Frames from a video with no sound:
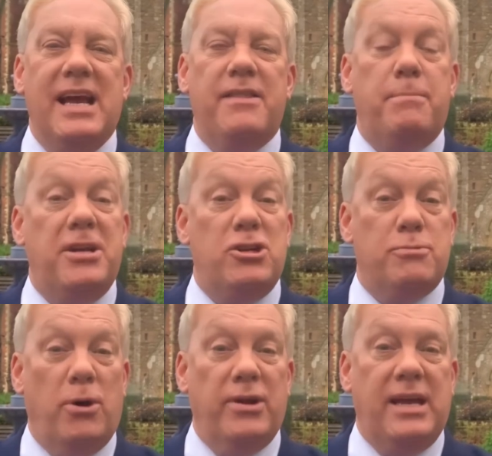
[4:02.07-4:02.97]
and the
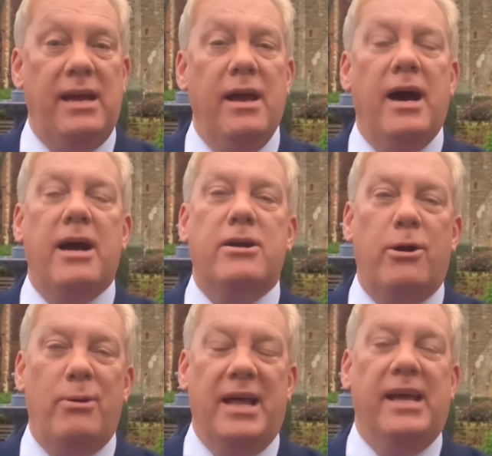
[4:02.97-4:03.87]
British monarchy are
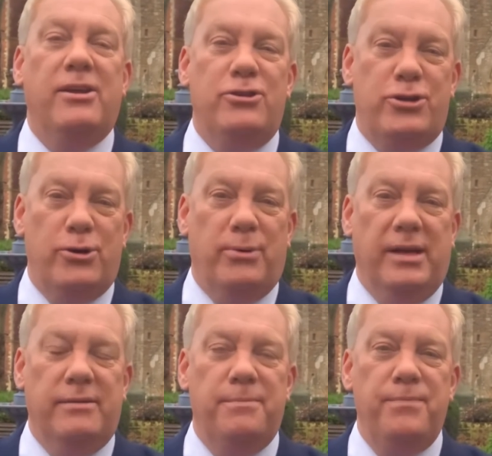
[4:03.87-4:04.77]
currently
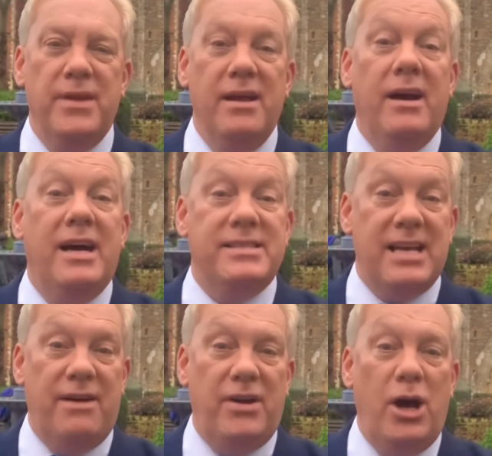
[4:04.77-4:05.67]
enduring. As
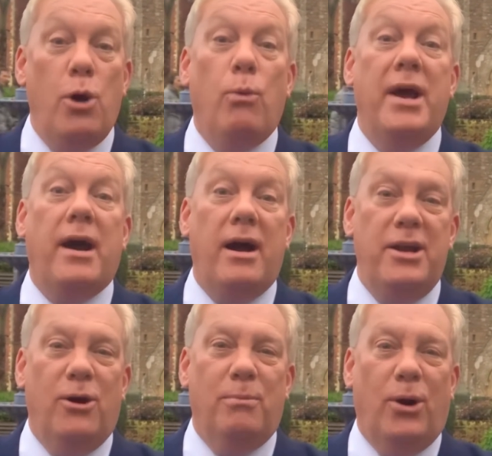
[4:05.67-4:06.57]
ever, when I
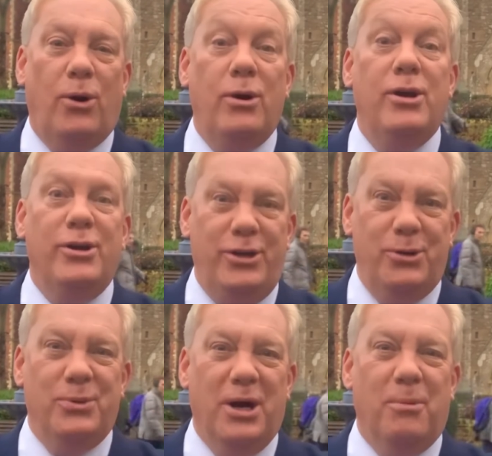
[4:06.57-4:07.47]
know more,
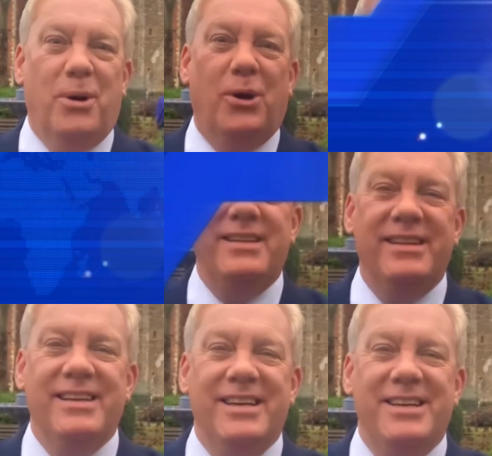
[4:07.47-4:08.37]
you know more.
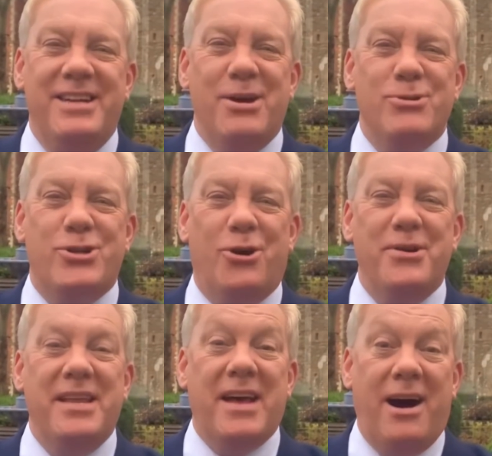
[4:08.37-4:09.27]
Neil
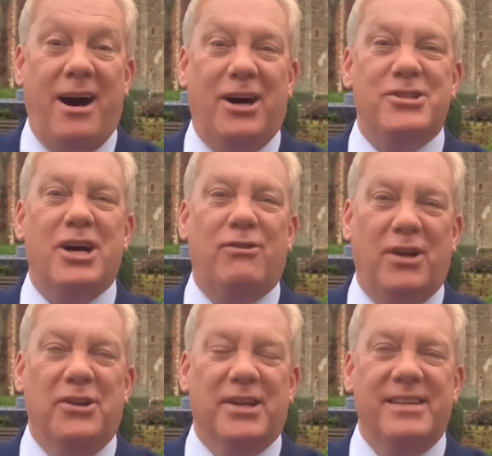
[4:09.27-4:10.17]
Sean in the heart of
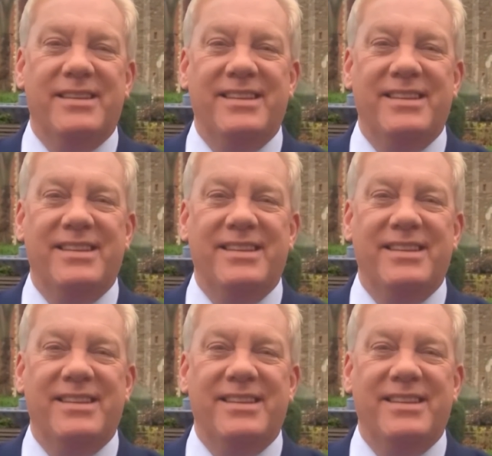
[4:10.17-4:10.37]
London.